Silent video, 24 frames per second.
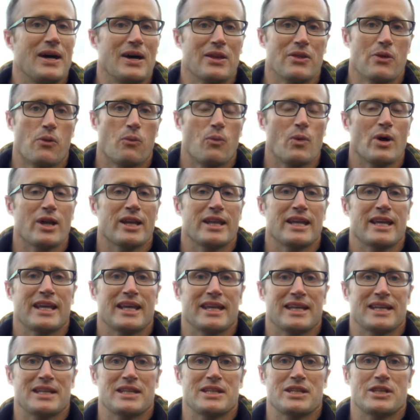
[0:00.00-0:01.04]
On the one
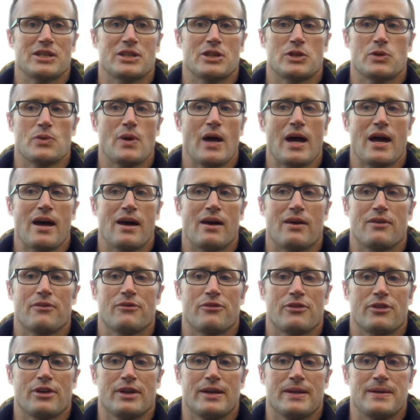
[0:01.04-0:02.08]
hand, you
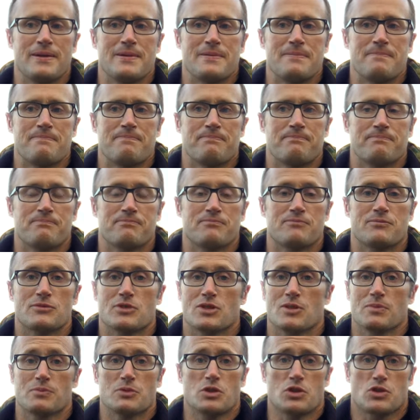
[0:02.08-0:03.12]
have
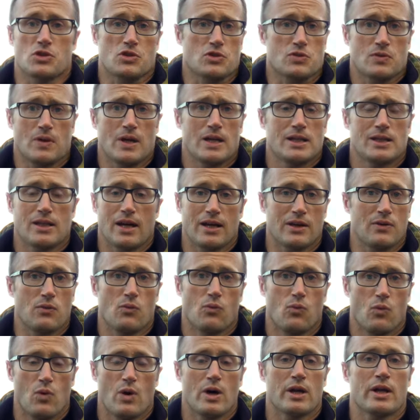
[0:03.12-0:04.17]
some just straight like
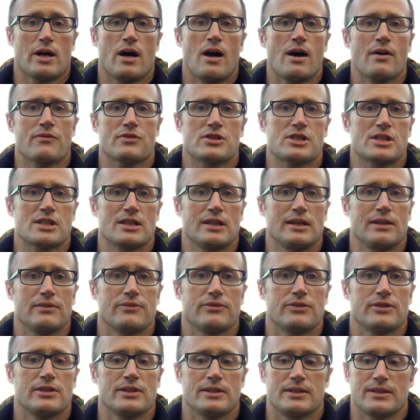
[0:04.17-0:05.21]
one-off
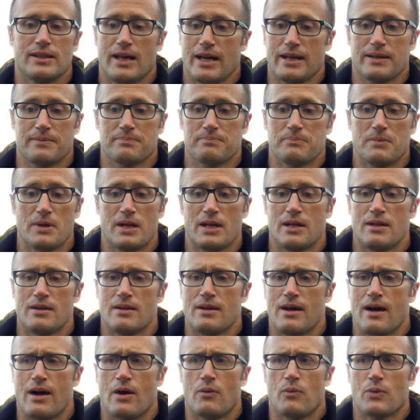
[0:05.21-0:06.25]
stuff. Like,
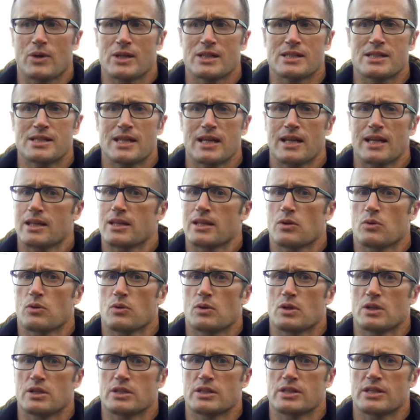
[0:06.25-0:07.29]
I wanna say there
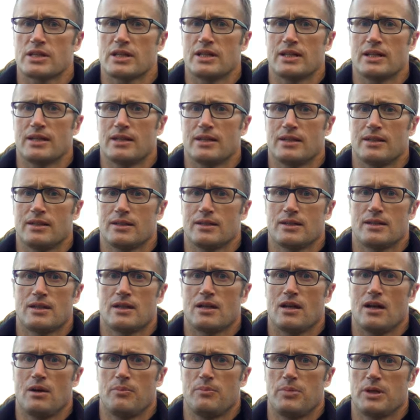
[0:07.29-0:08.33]
was a
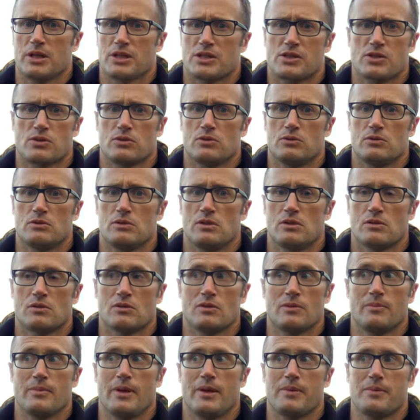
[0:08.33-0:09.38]
pistol
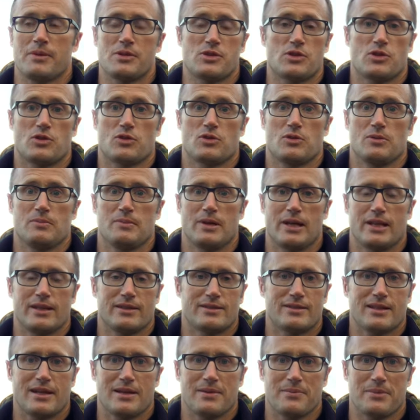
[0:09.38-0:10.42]
or maybe two by
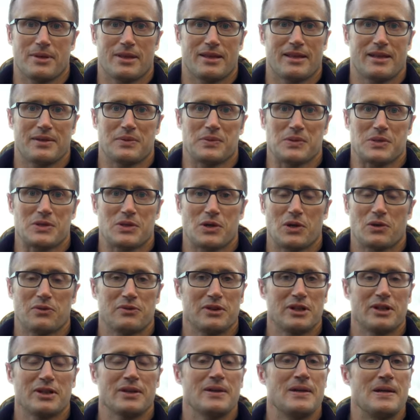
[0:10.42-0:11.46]
the time the thing was
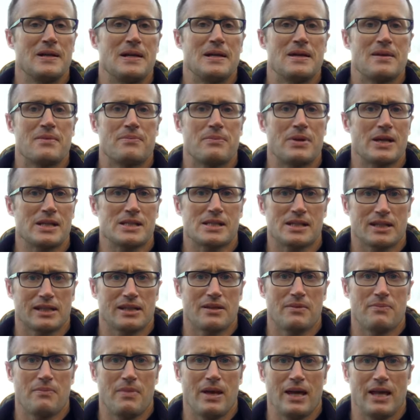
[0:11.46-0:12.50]
over,
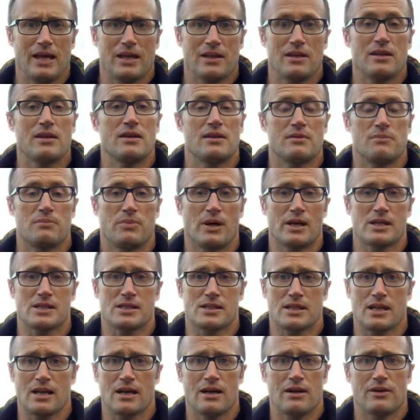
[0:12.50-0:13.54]
basically made by
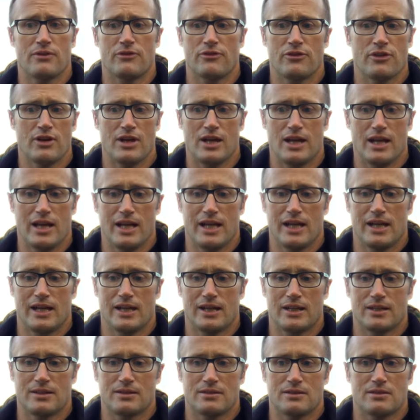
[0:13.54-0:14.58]
Zev,
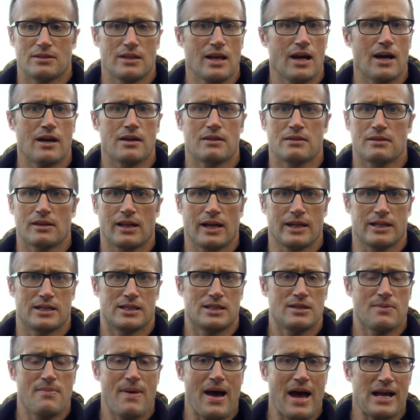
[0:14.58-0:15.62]
and yeah,
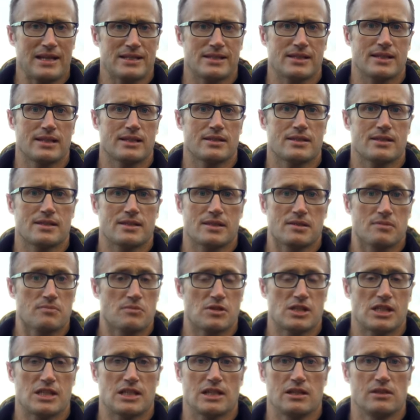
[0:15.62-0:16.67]
like Damascus
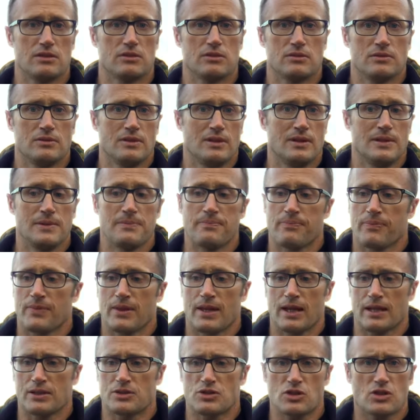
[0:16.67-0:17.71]
steel,
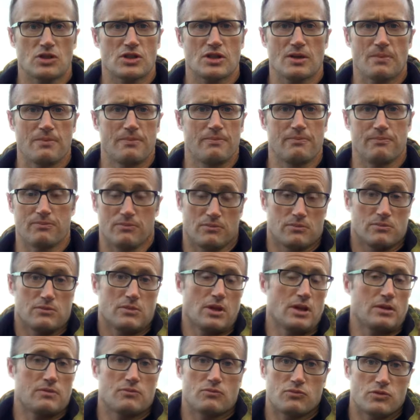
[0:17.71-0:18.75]
like just some
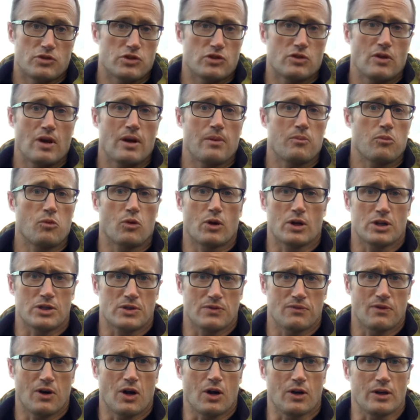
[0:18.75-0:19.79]
straight up
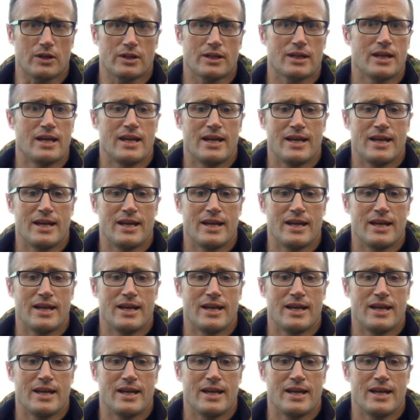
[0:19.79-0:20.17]
works of art.